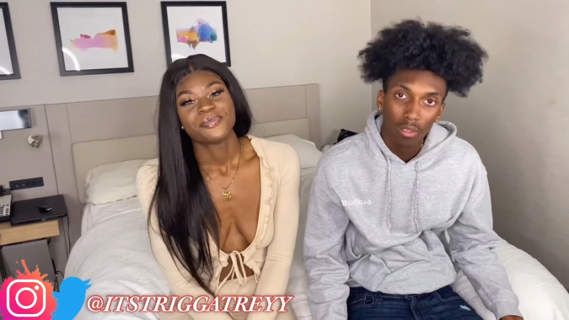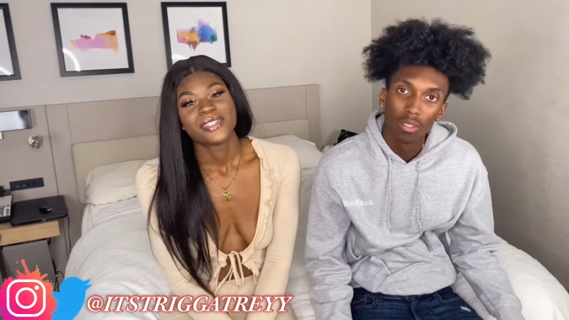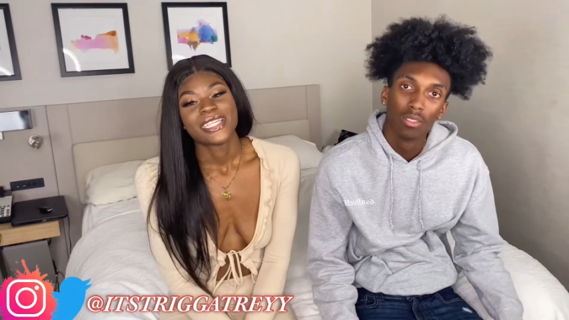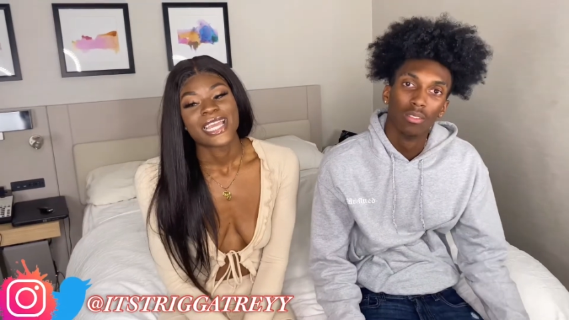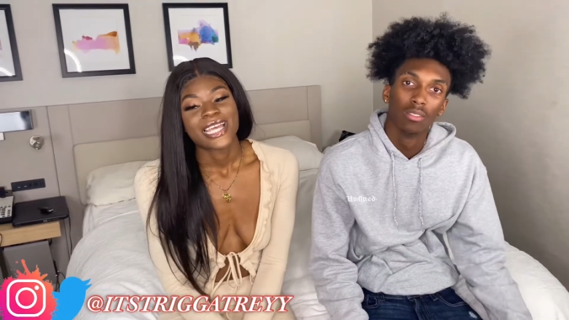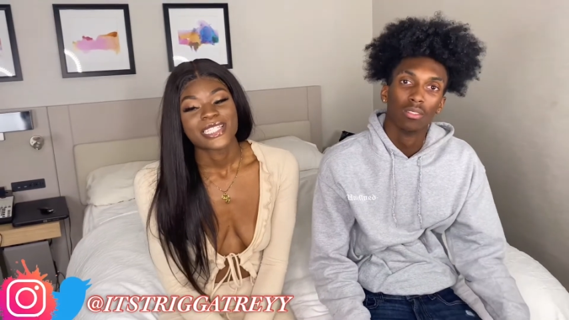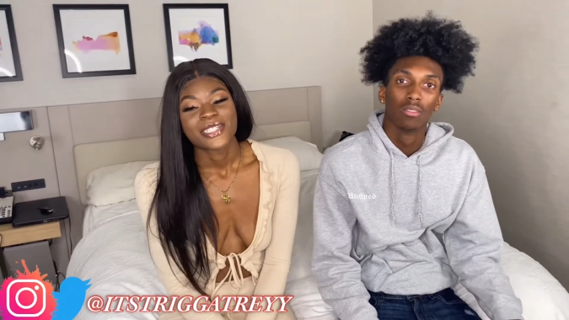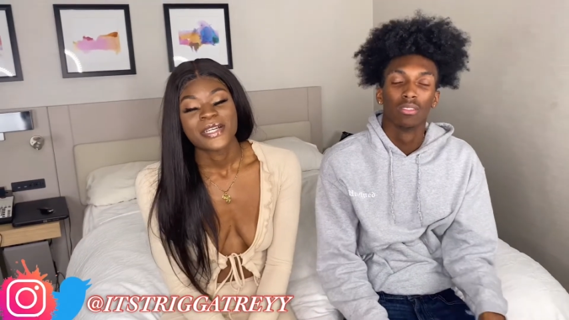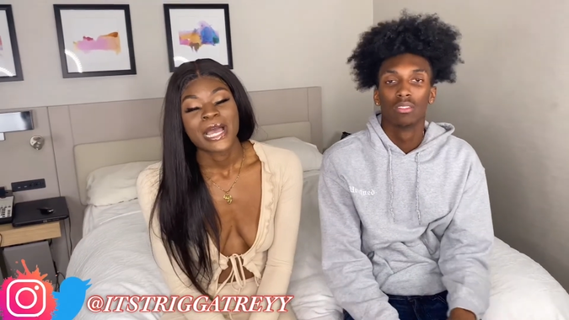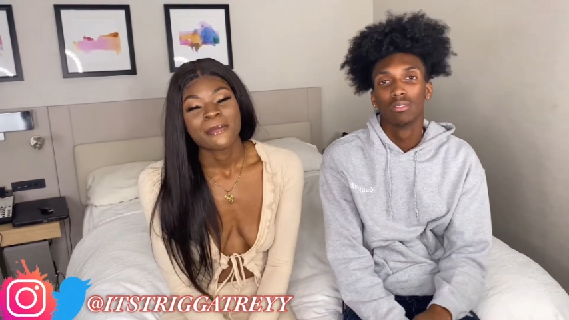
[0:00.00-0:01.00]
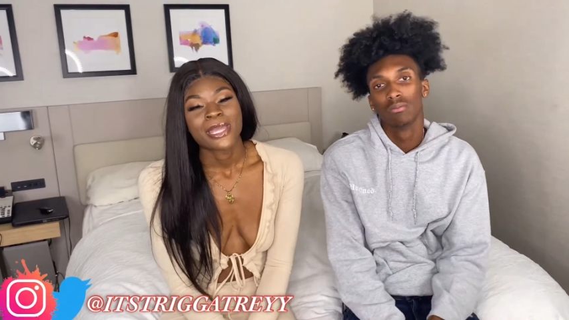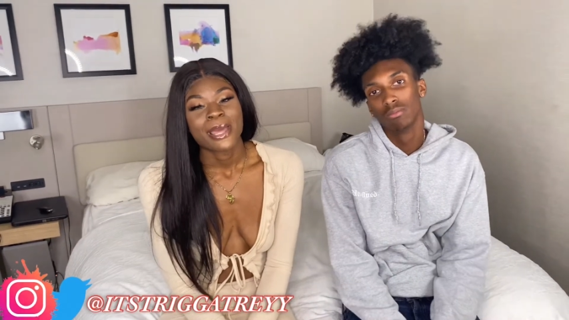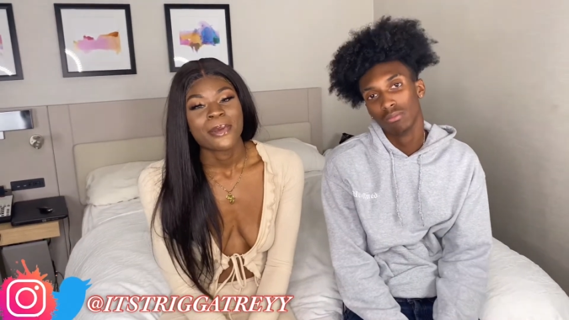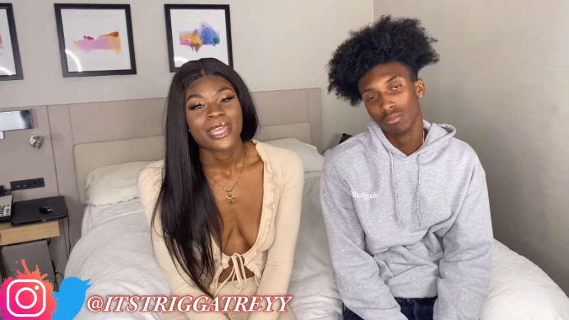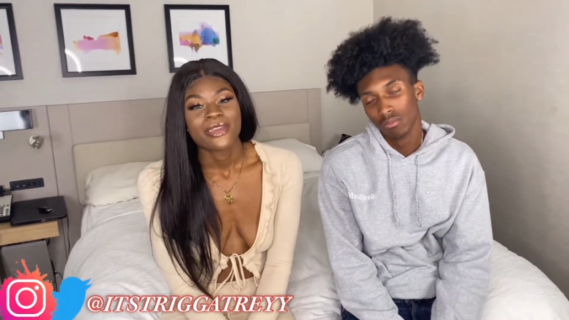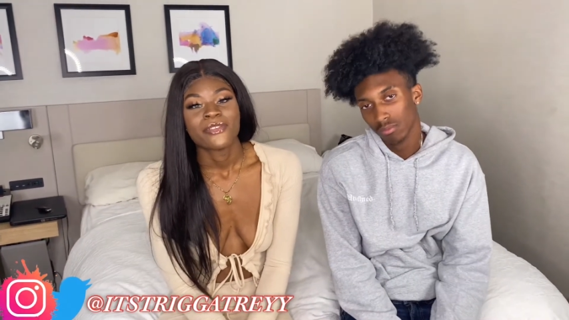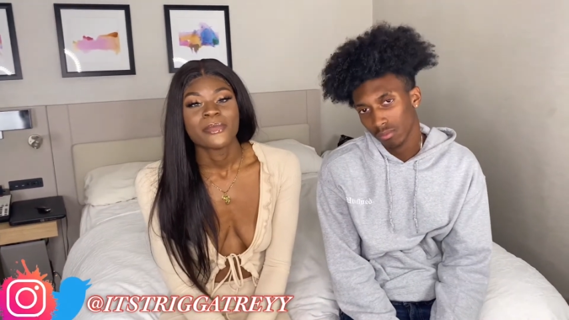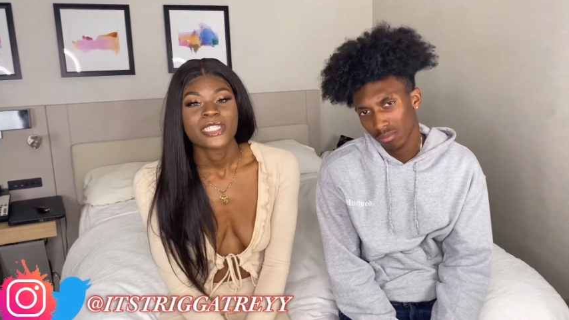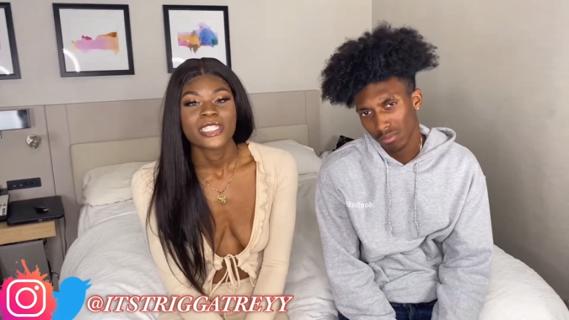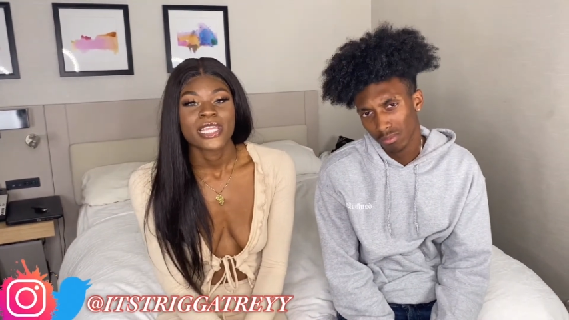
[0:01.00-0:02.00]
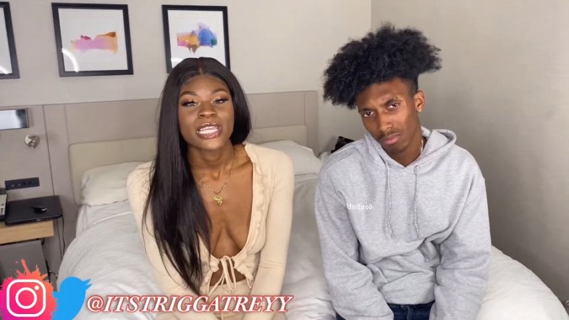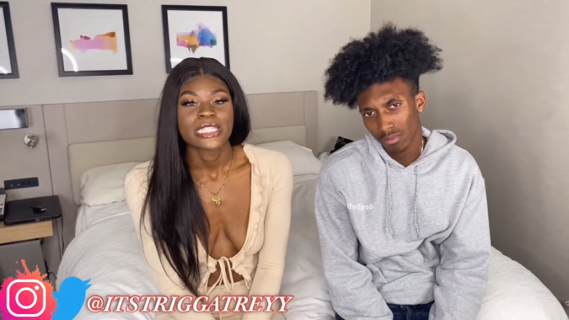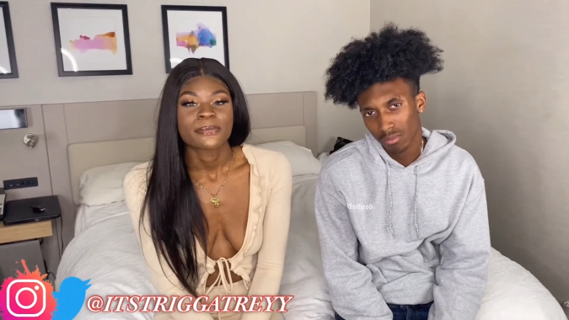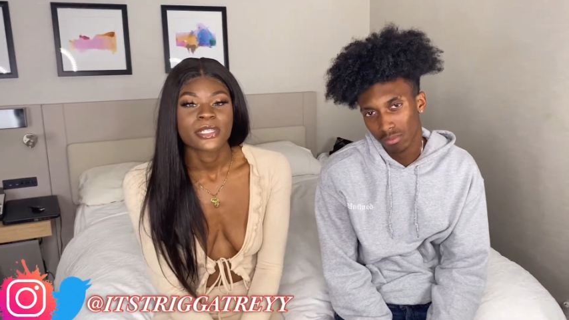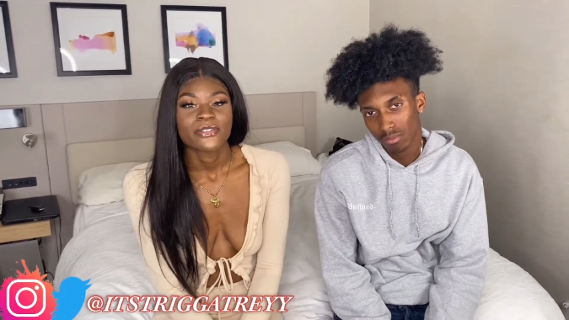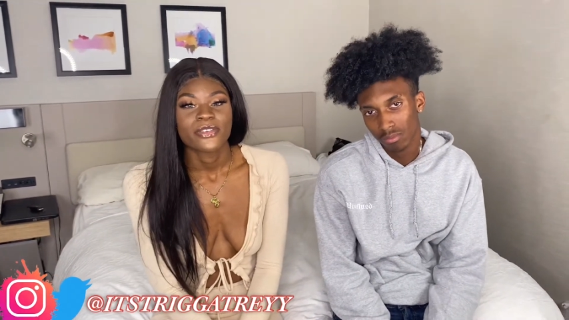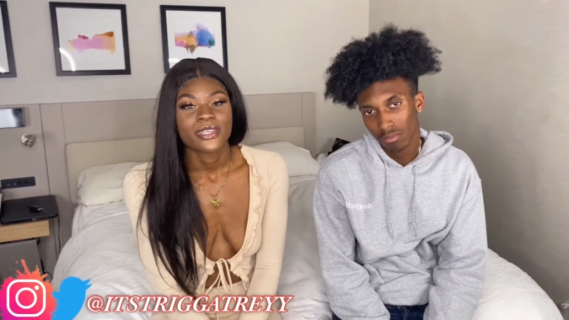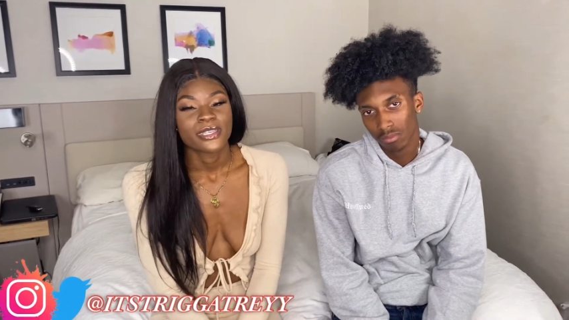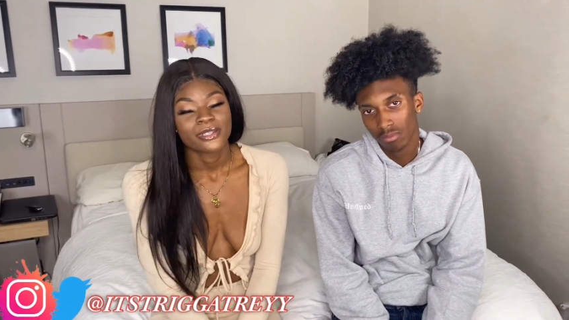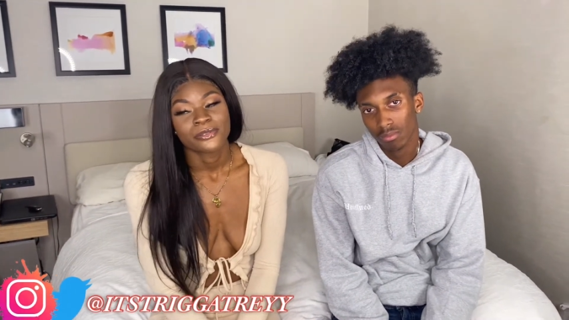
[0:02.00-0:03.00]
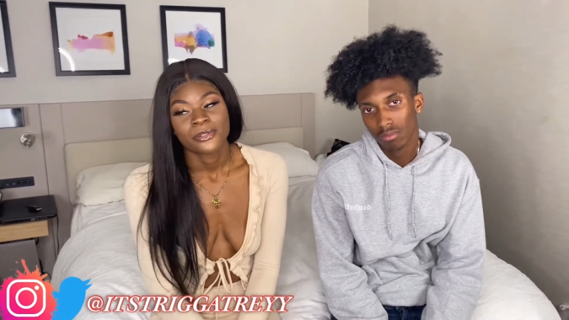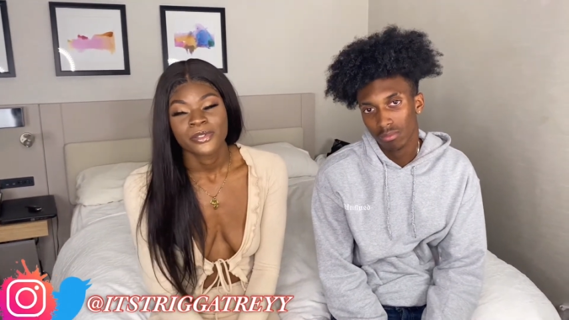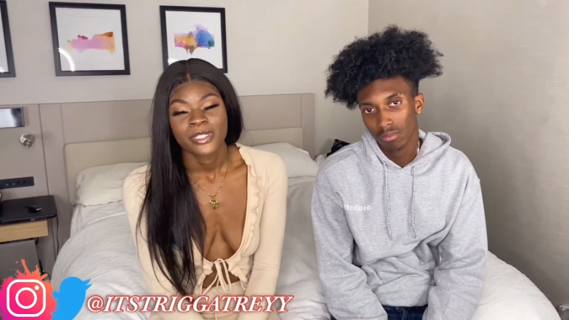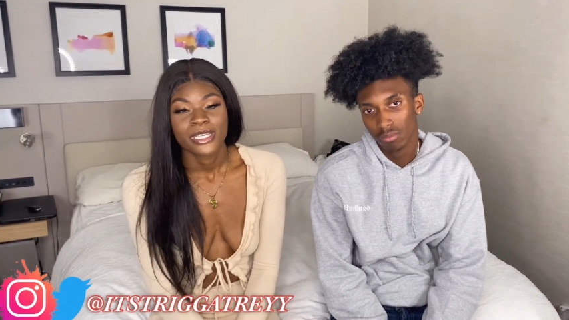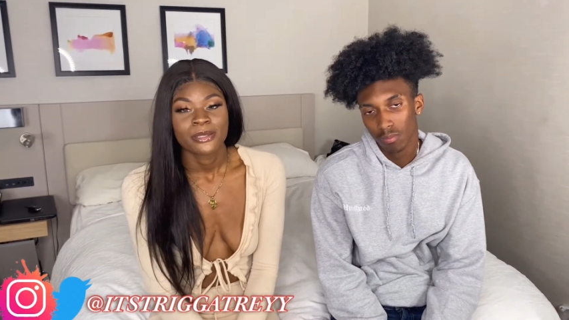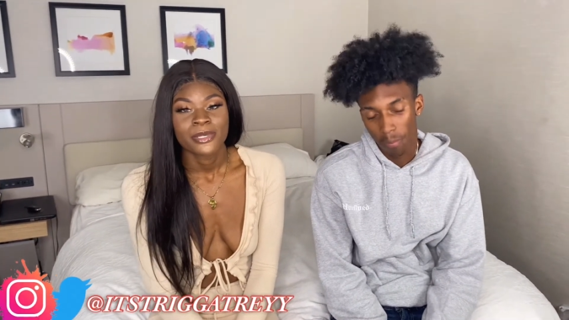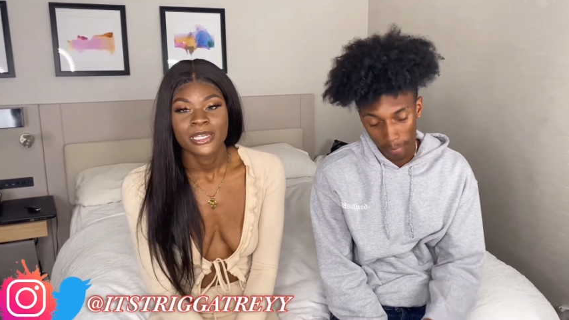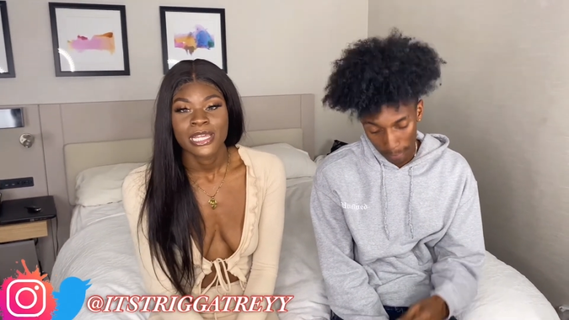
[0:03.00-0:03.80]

Speaker 1: yeah, so I mean, I might give him this chance, but if he ruin it, he better not